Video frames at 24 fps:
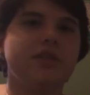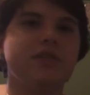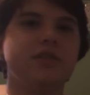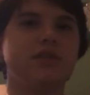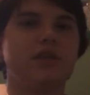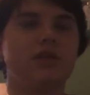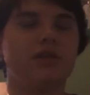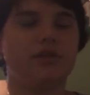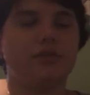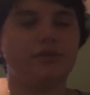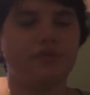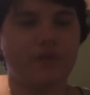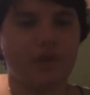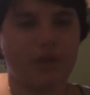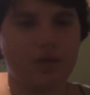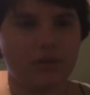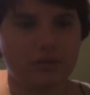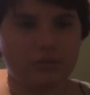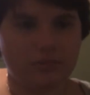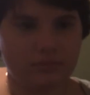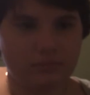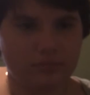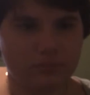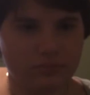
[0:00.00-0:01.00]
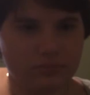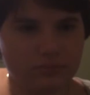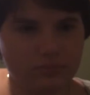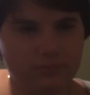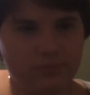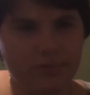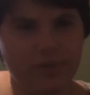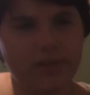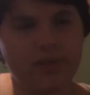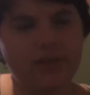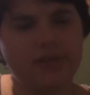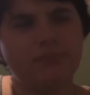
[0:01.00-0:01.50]
this on your phone,
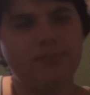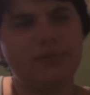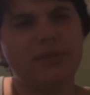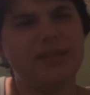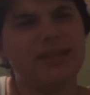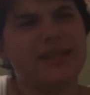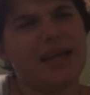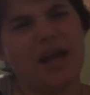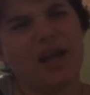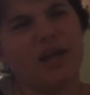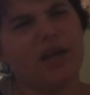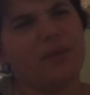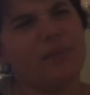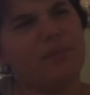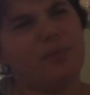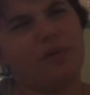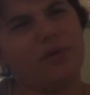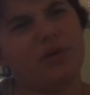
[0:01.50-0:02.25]
put down your